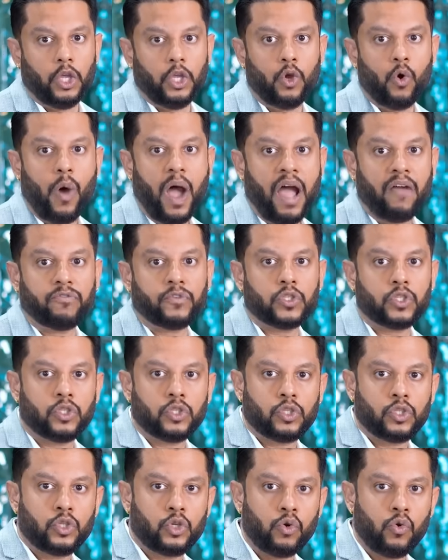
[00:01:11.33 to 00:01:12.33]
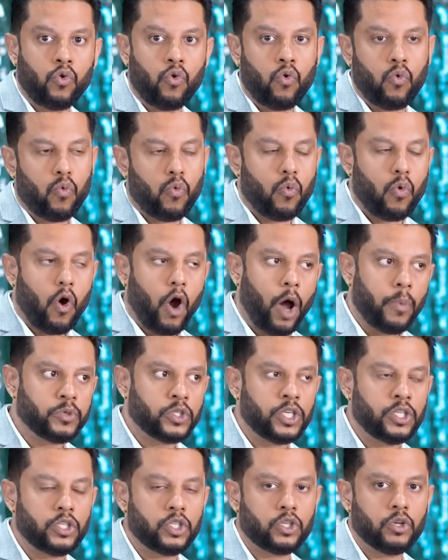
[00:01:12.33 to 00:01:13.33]
You have two
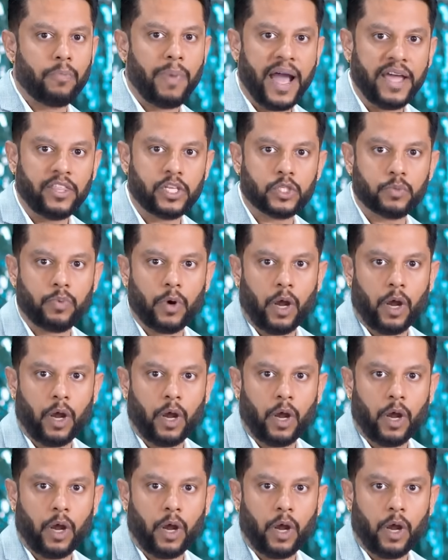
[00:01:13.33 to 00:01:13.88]
options to buy this